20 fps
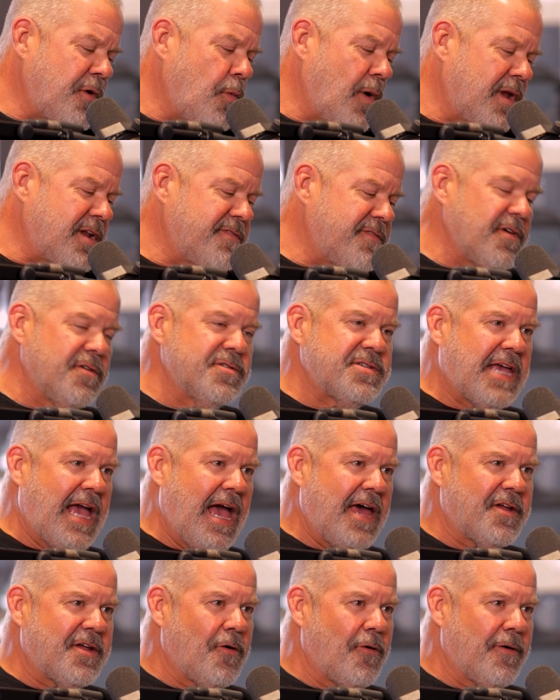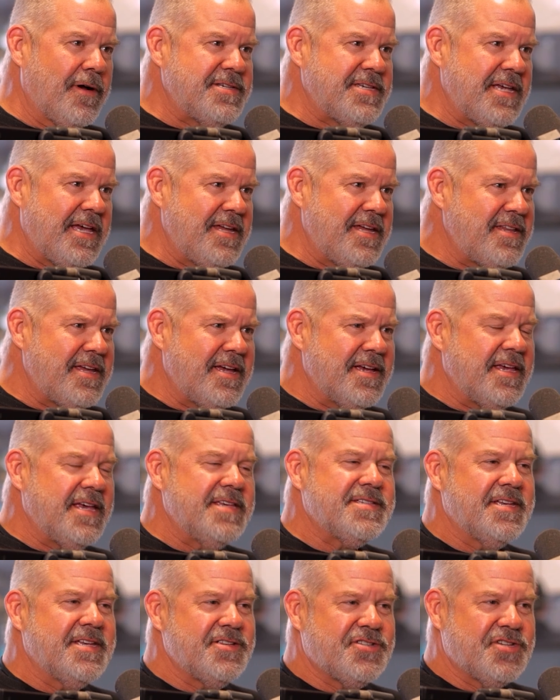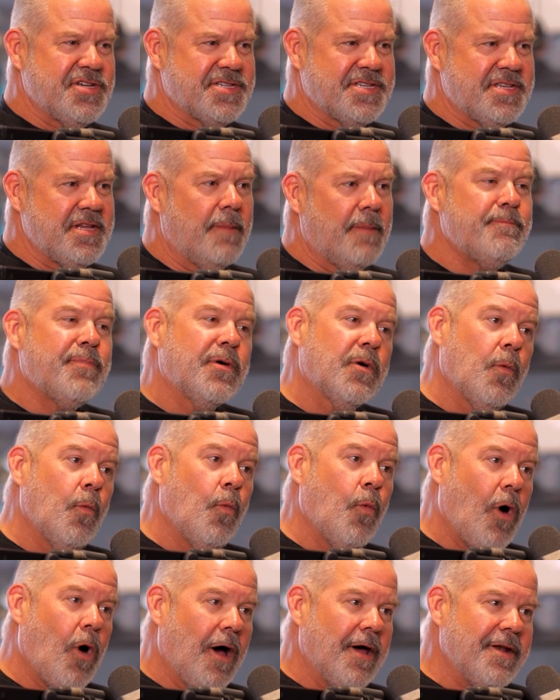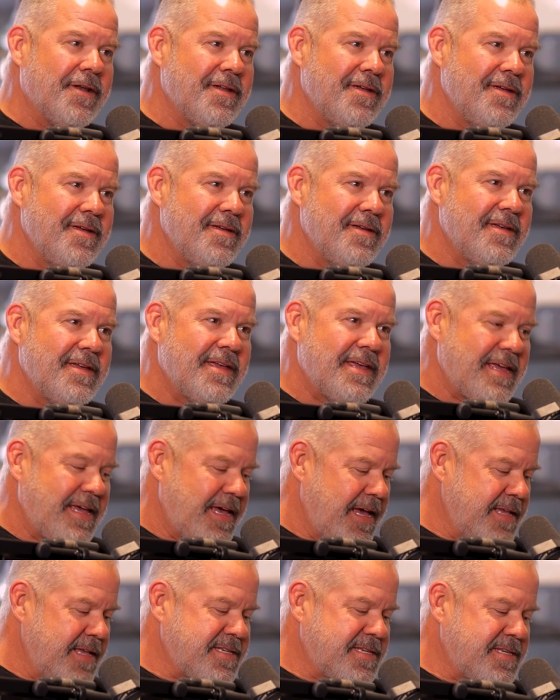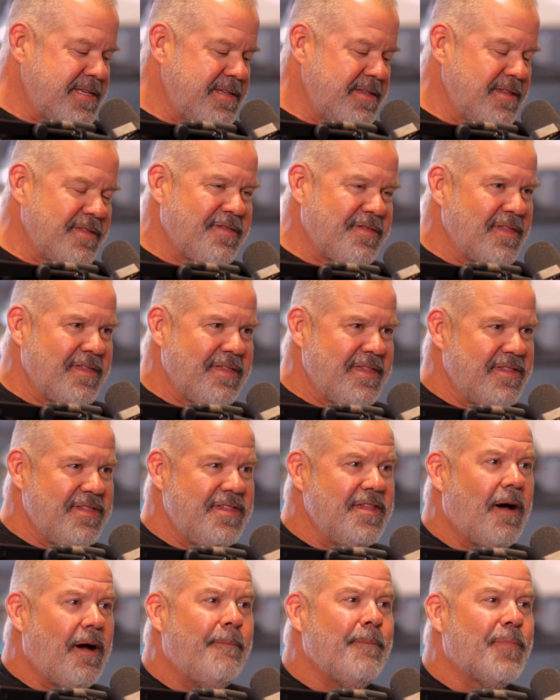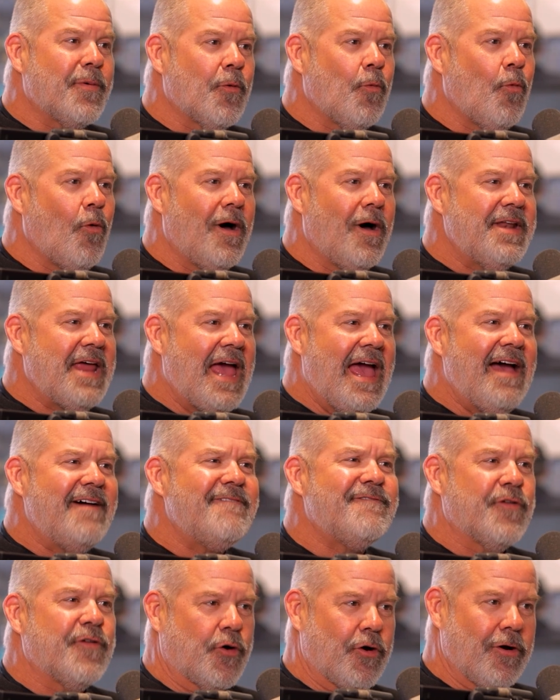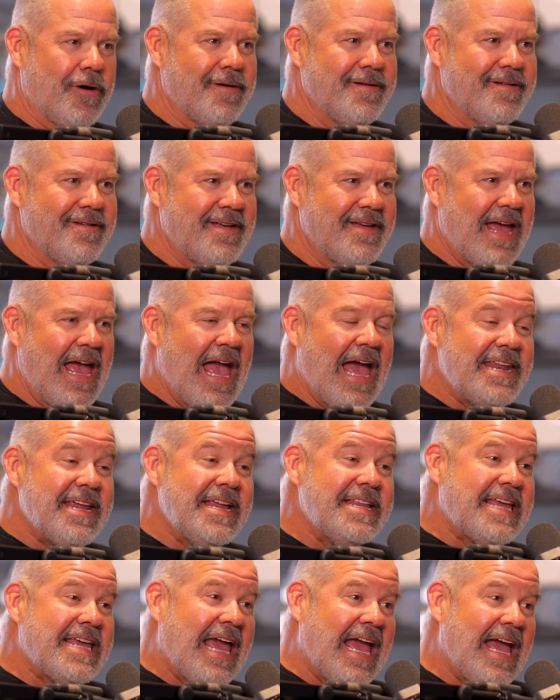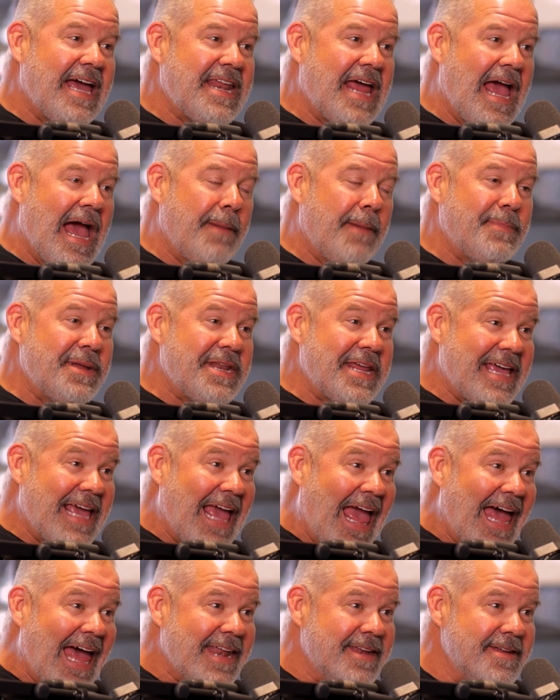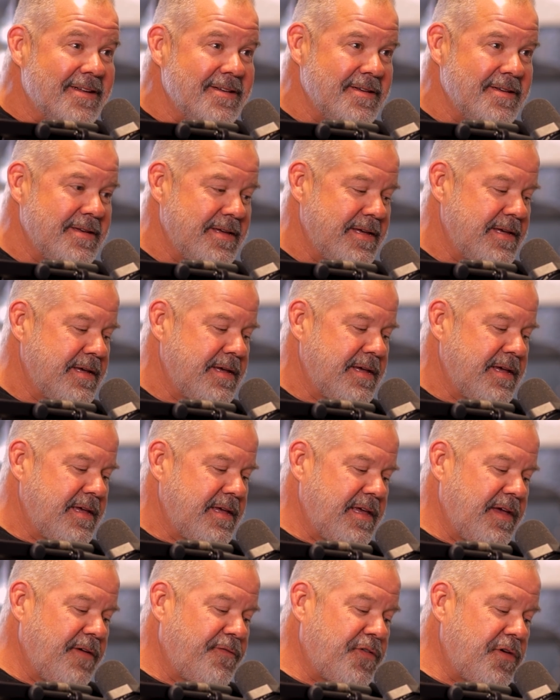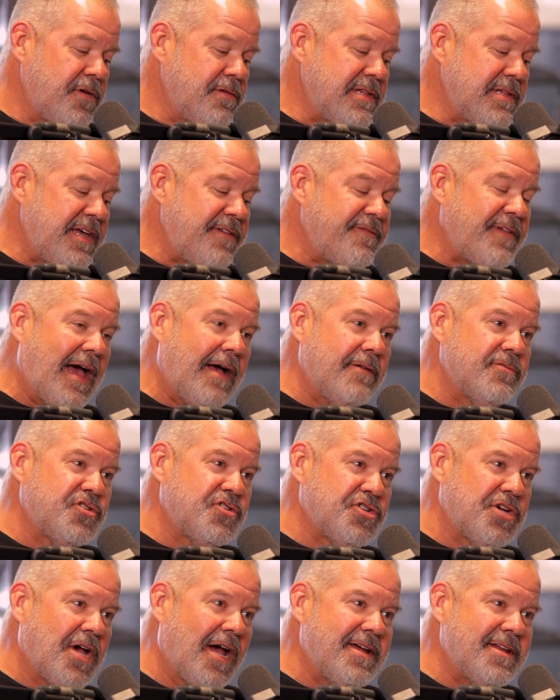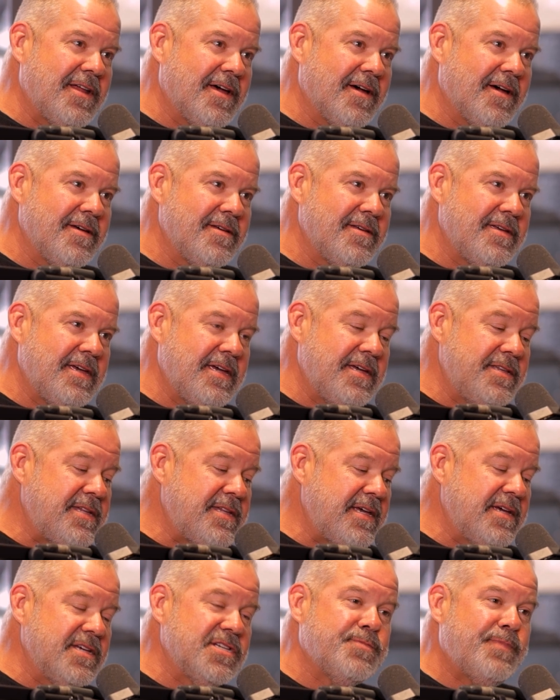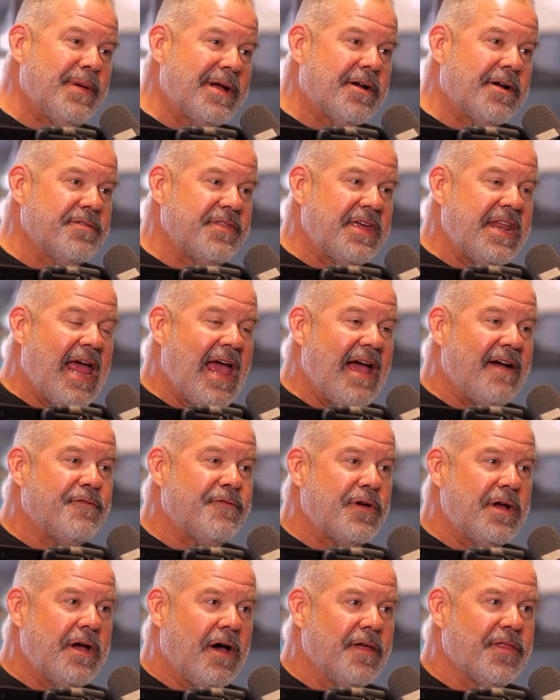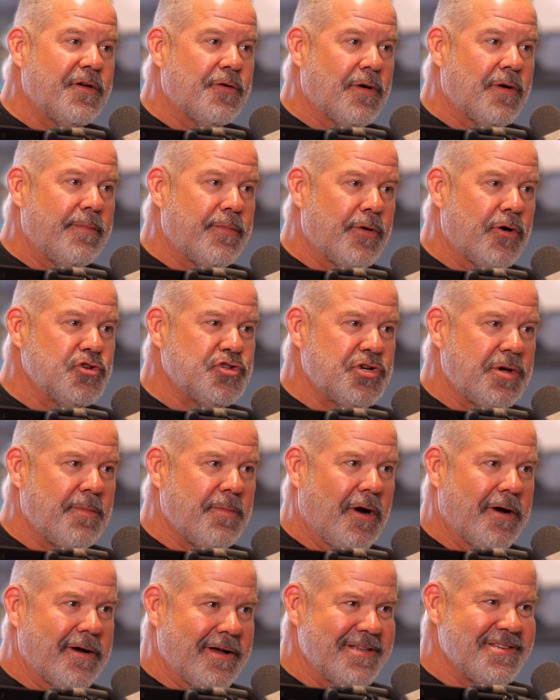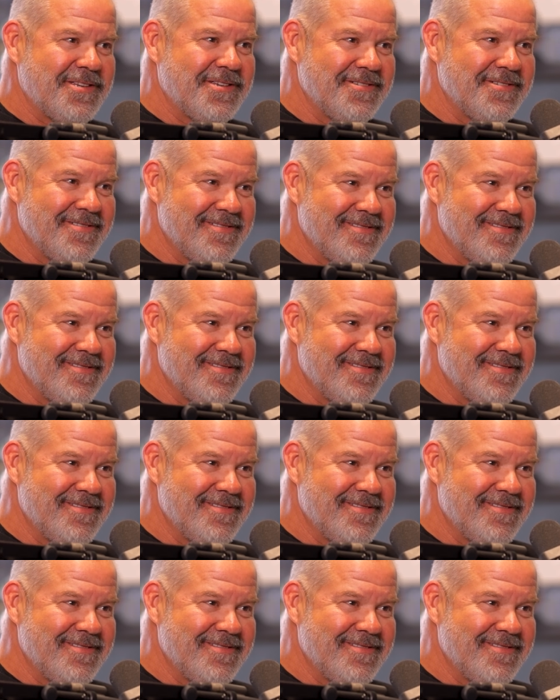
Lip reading: one of those categories, India isn't just number one, it's number one ever, and it can't happen again. If you leave out China, India is bigger than every other emerging markets.